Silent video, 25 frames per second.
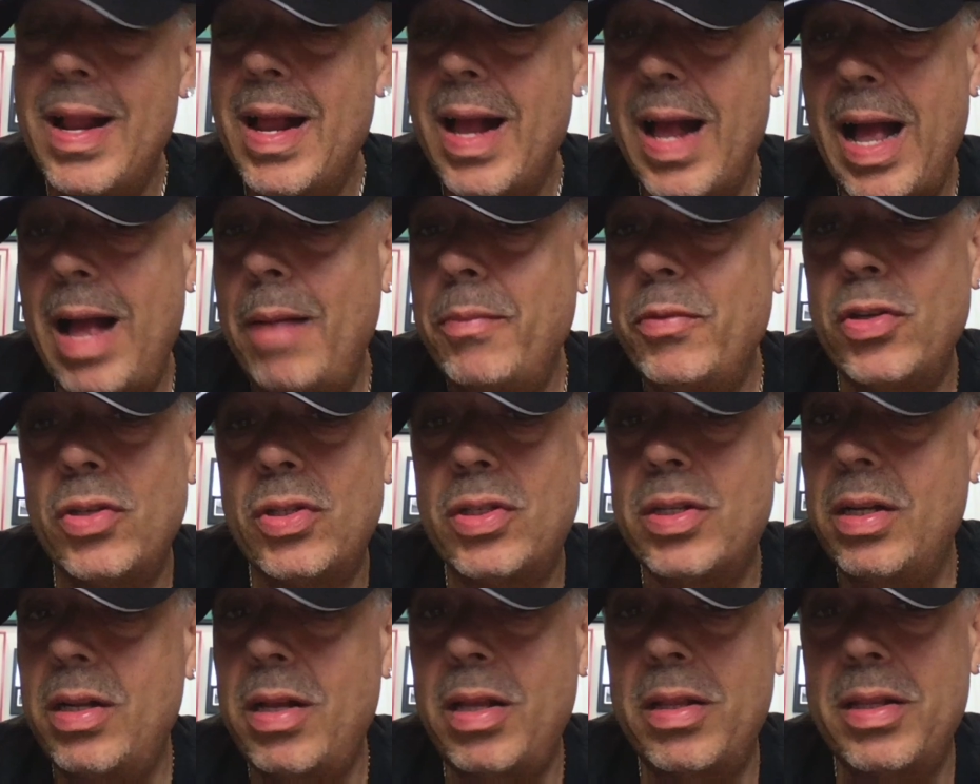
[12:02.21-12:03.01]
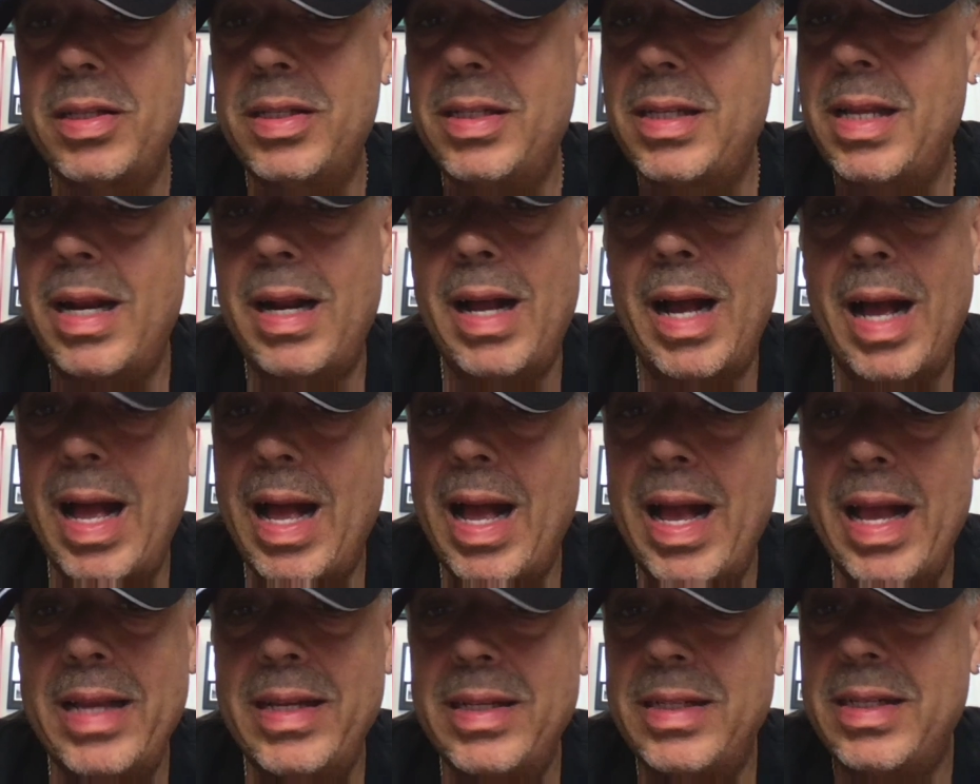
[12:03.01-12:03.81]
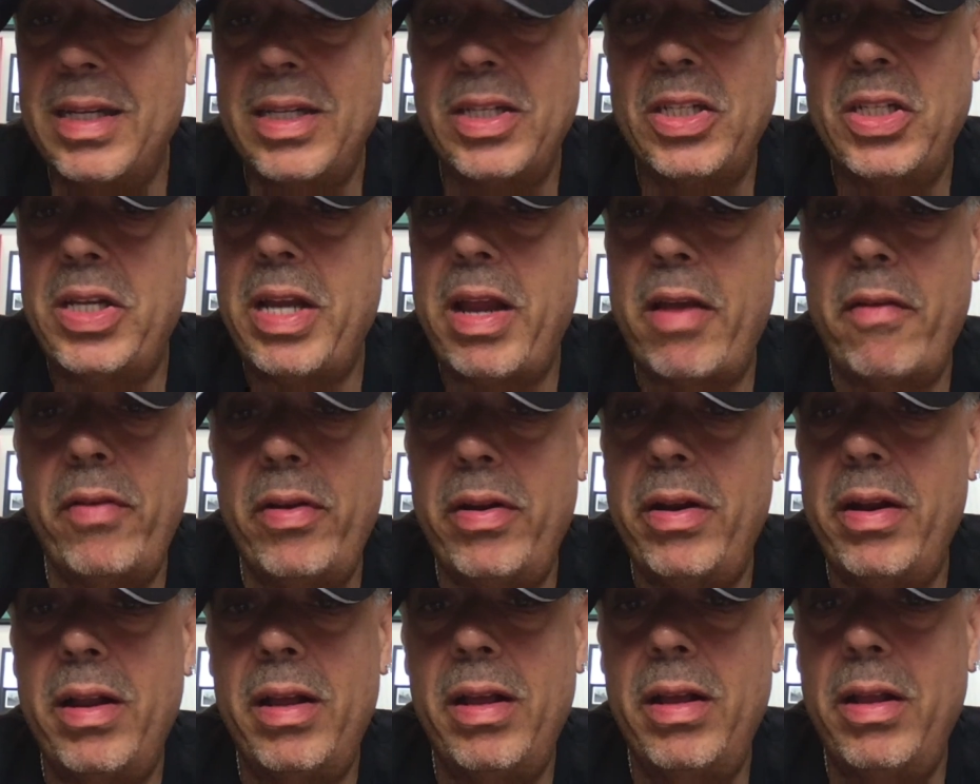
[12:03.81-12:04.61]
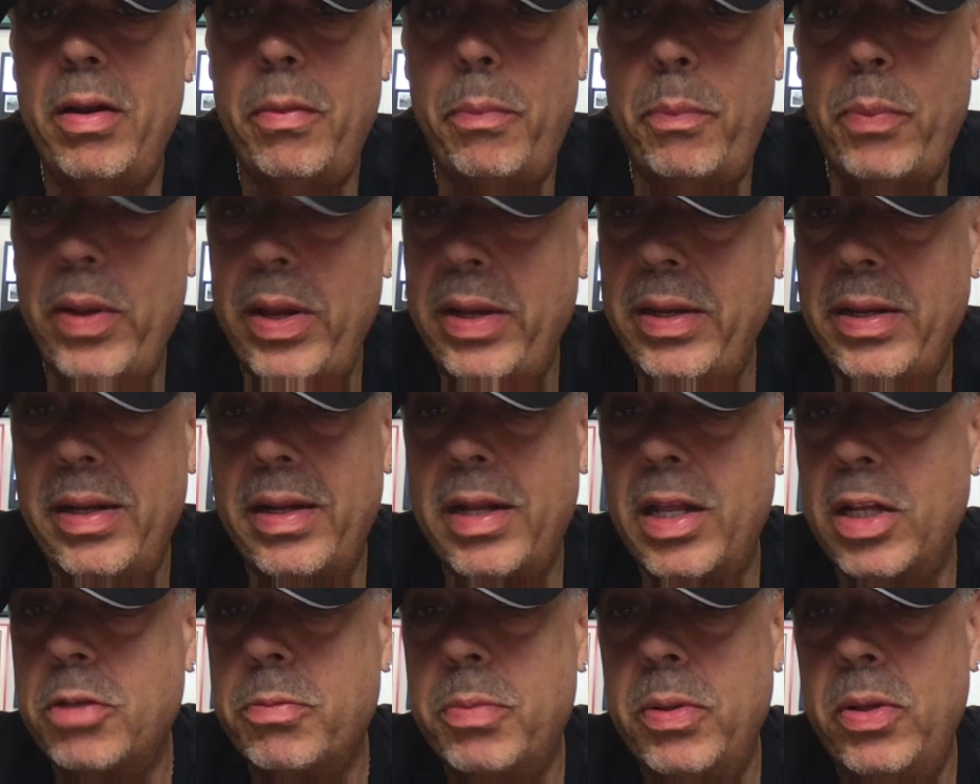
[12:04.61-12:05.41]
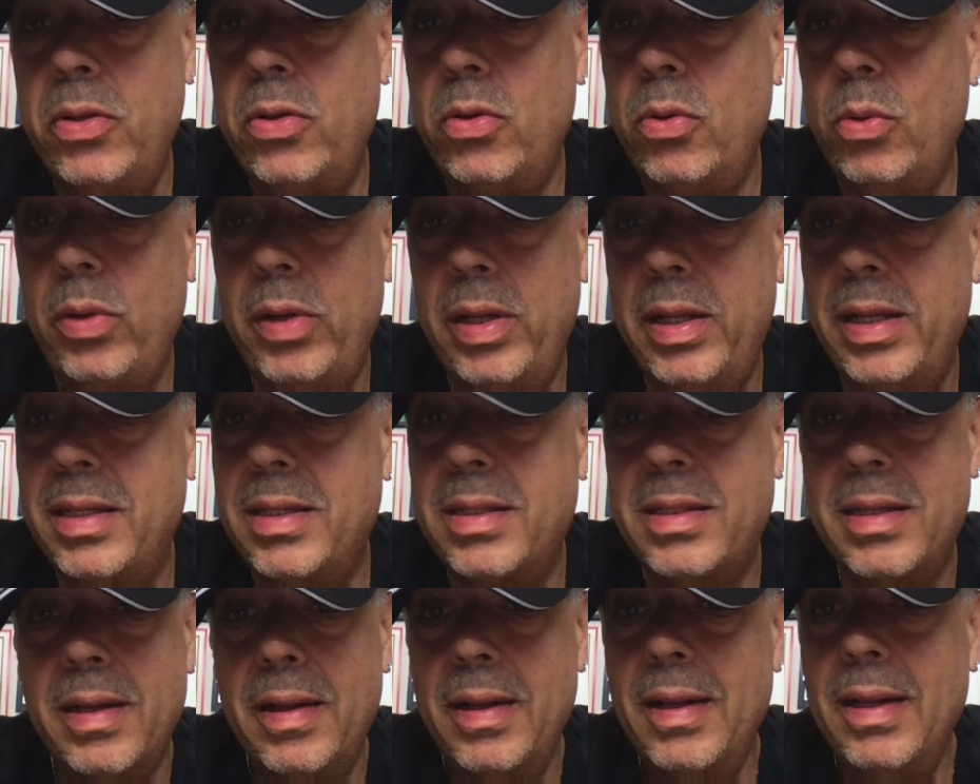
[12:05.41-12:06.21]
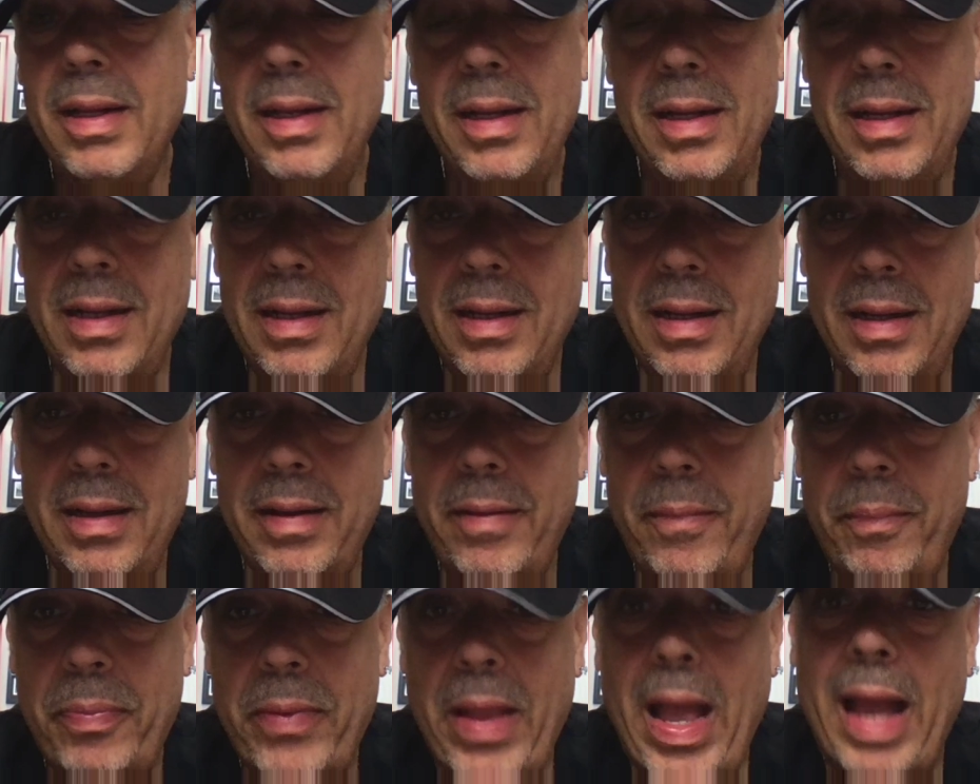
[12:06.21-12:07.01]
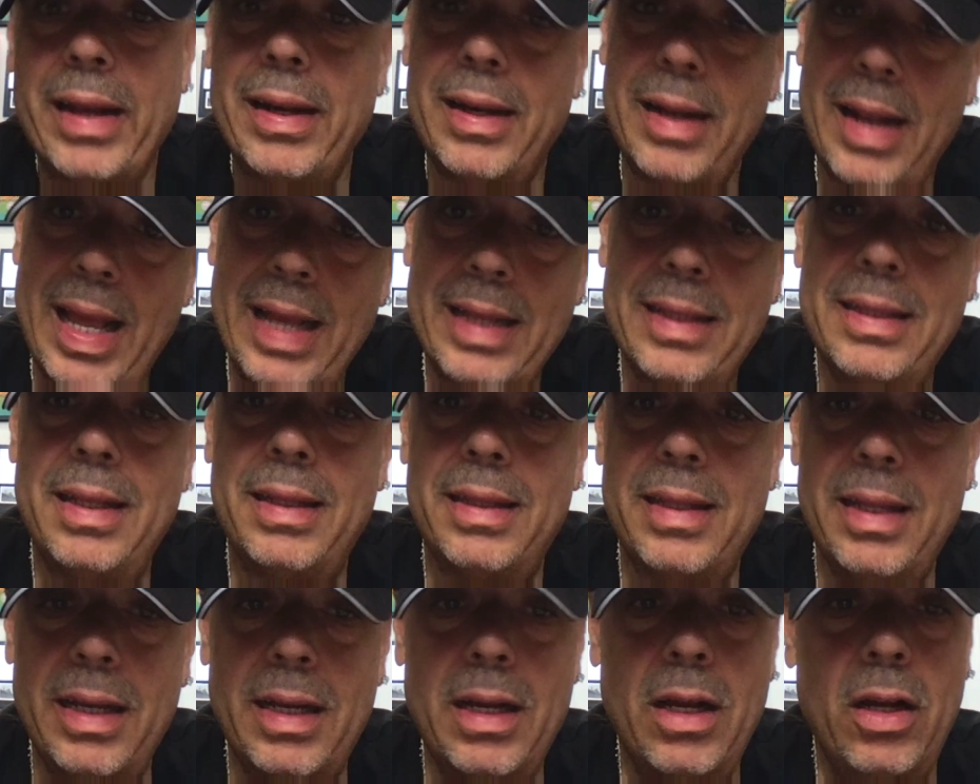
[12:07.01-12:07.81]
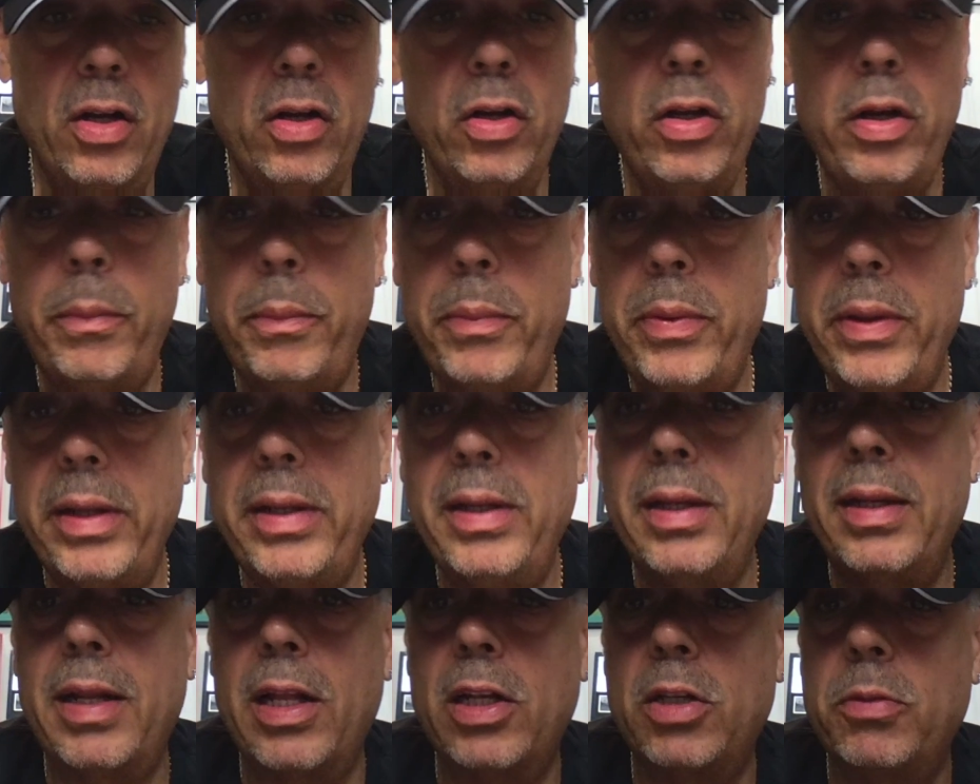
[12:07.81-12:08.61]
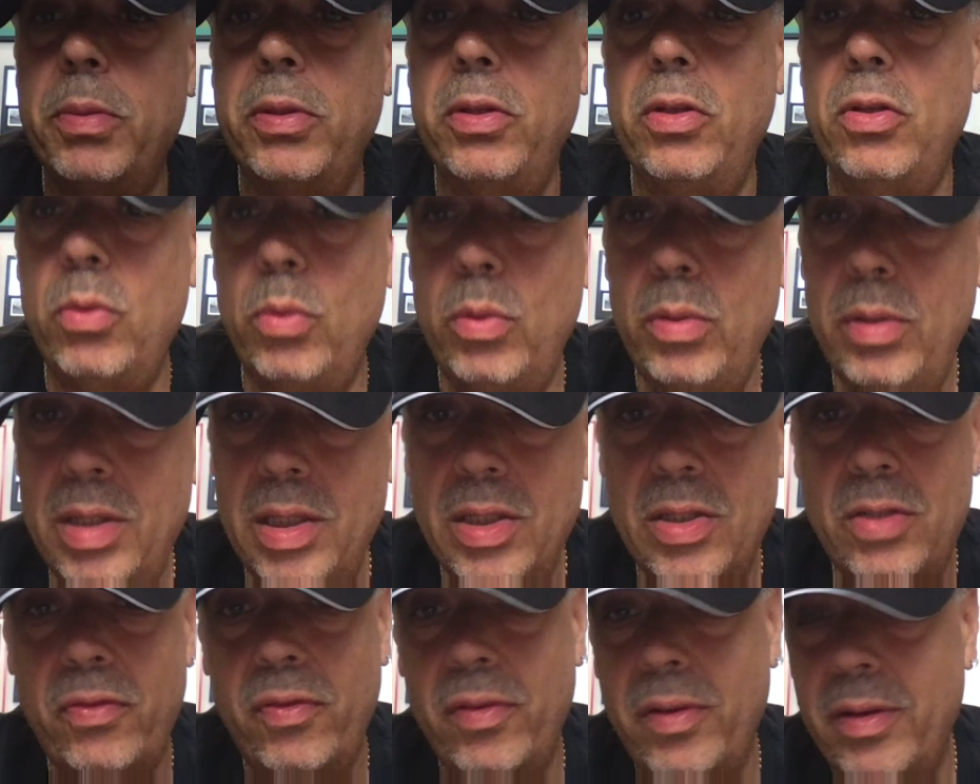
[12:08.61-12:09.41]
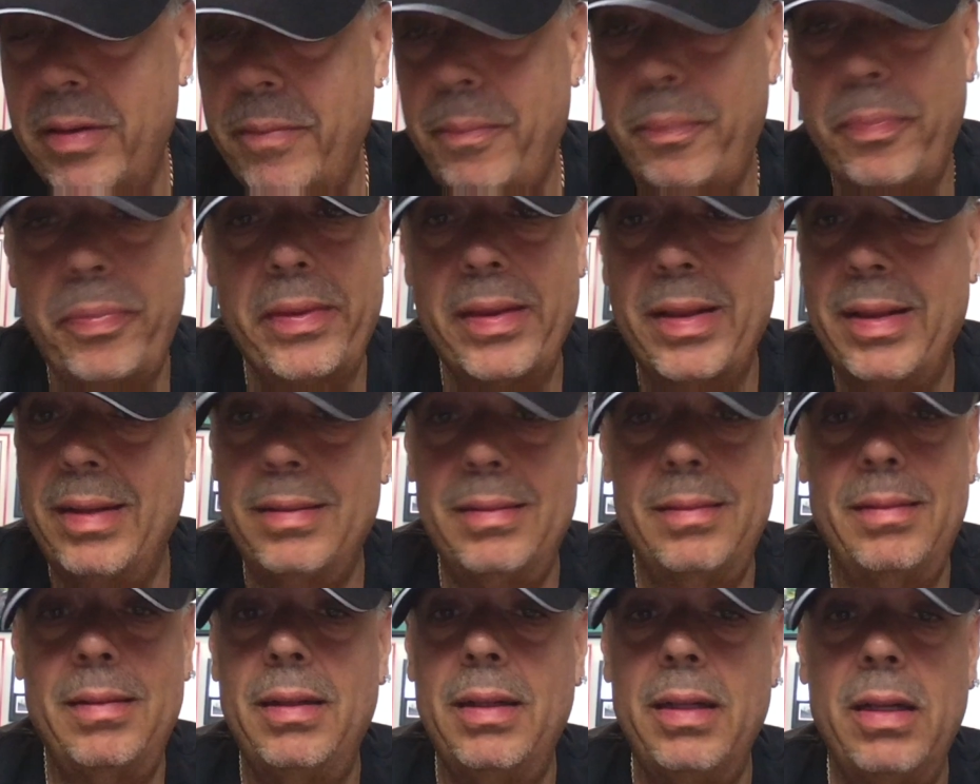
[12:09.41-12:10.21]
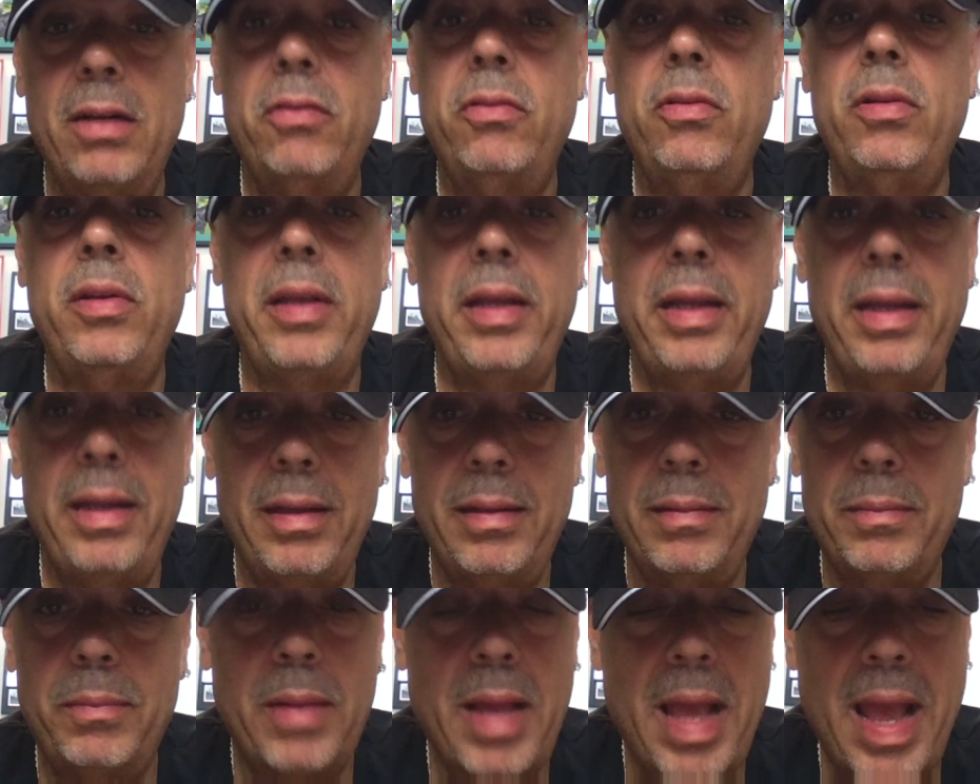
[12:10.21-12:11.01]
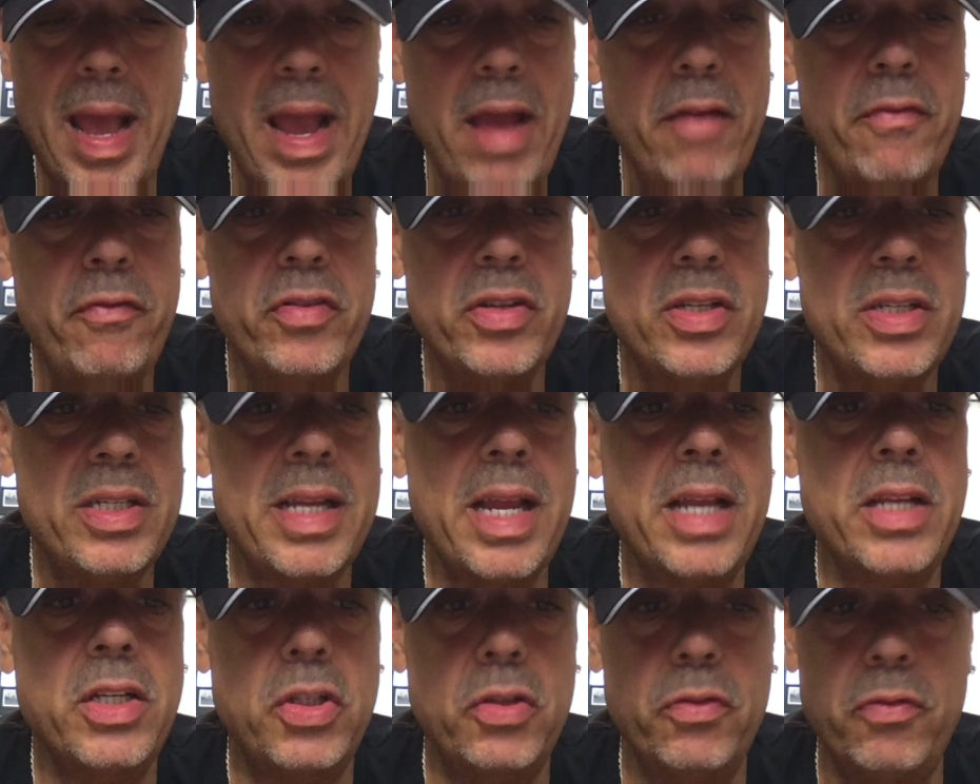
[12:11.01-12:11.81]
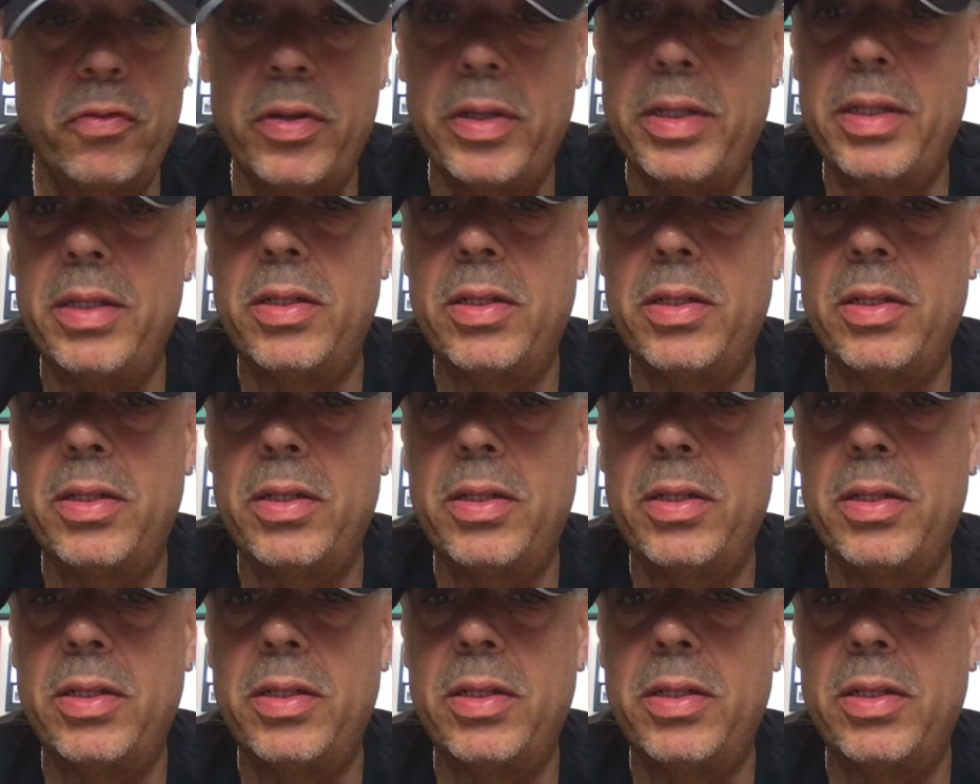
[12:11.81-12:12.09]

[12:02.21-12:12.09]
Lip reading: I'm just another set of eyes sharing an opinion that's been doing this. I'd like to think a good opinion that's been doing this for literally half a century.